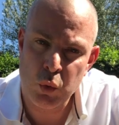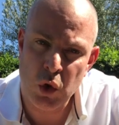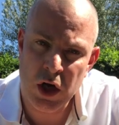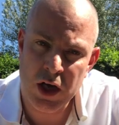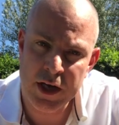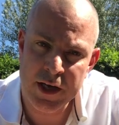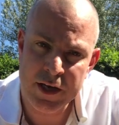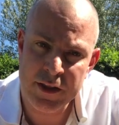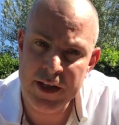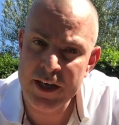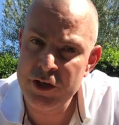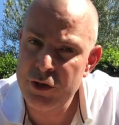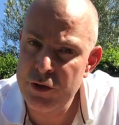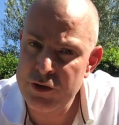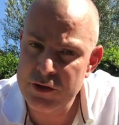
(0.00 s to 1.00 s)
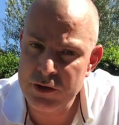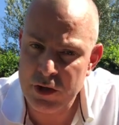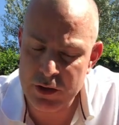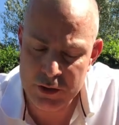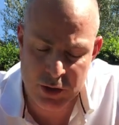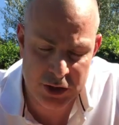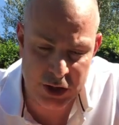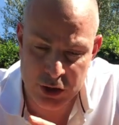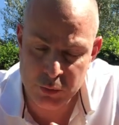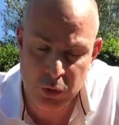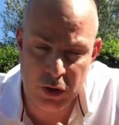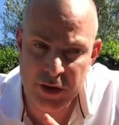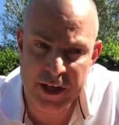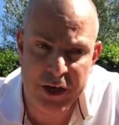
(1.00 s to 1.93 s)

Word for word: Why are they using, you know, what are